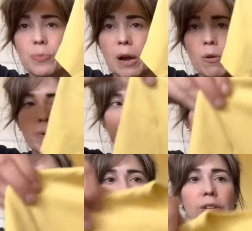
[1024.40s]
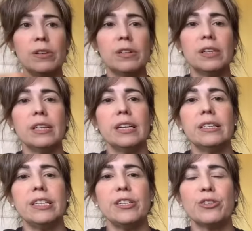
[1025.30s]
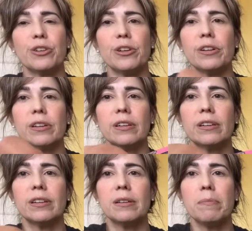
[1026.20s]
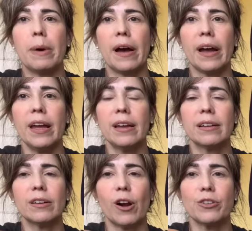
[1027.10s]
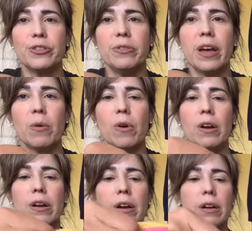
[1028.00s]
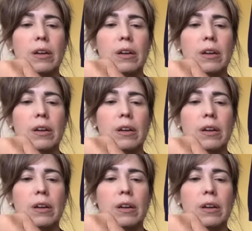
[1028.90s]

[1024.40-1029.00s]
Powerpuff Girl t-shirt by Cartoon Network,